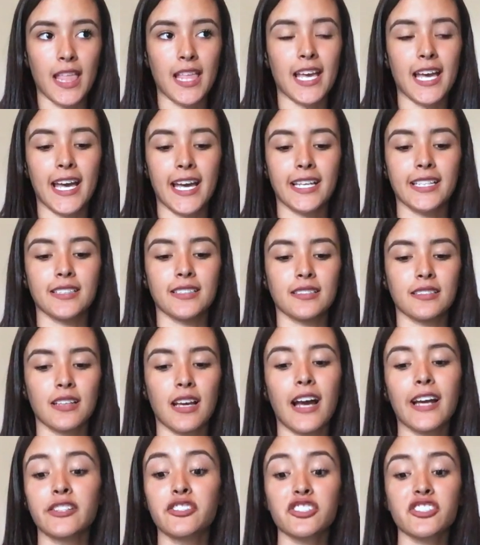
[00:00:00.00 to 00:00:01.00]
And
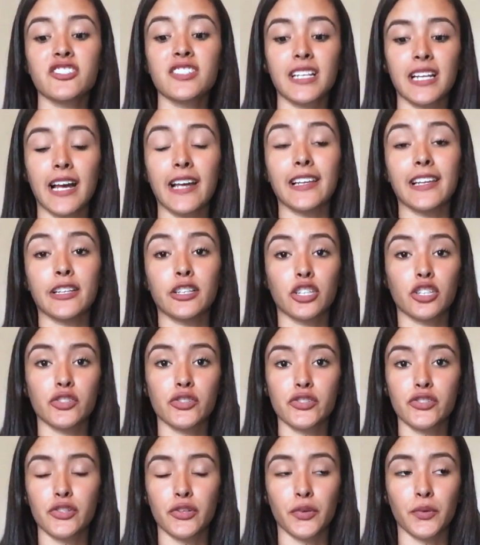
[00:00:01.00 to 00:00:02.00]
I just said I like
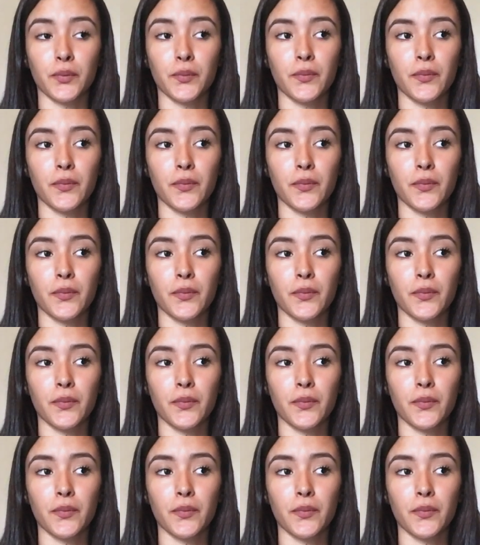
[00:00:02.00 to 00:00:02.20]
girls too.